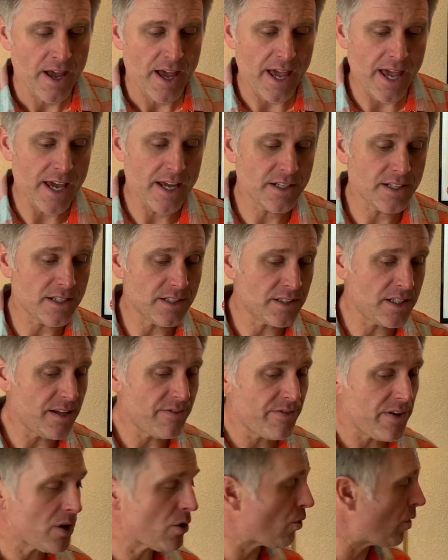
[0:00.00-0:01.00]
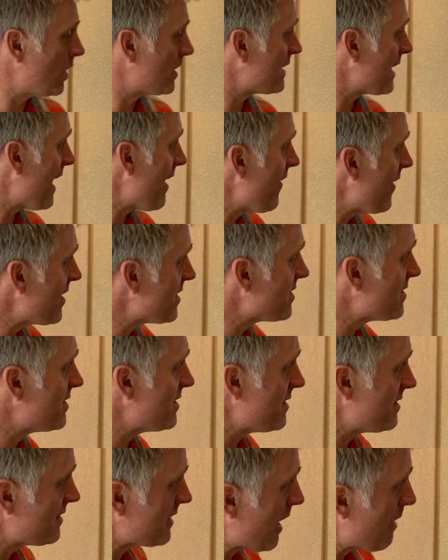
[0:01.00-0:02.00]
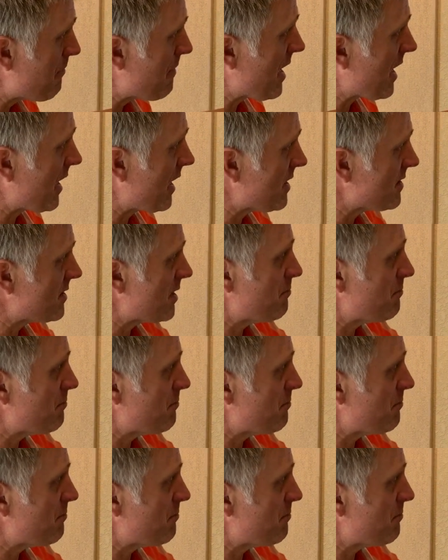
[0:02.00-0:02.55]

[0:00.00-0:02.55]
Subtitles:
and dificultades sistémicas